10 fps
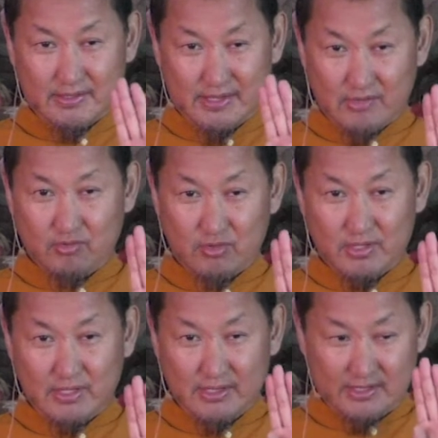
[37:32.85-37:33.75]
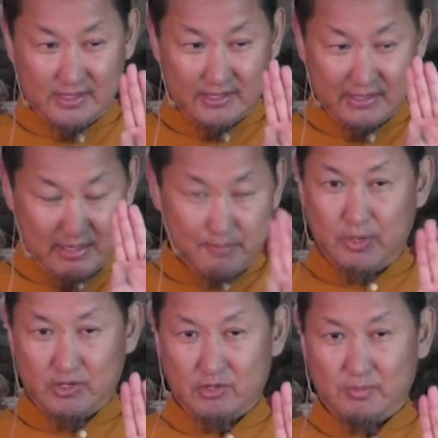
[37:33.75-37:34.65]
generally it says
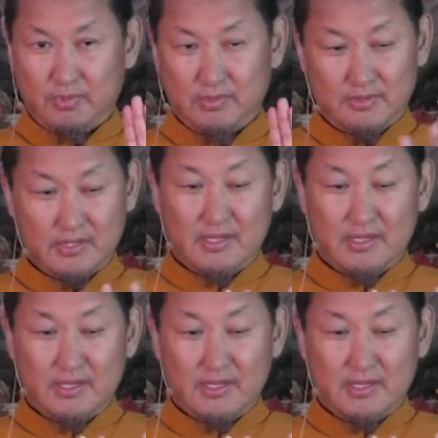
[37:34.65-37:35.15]
impossible.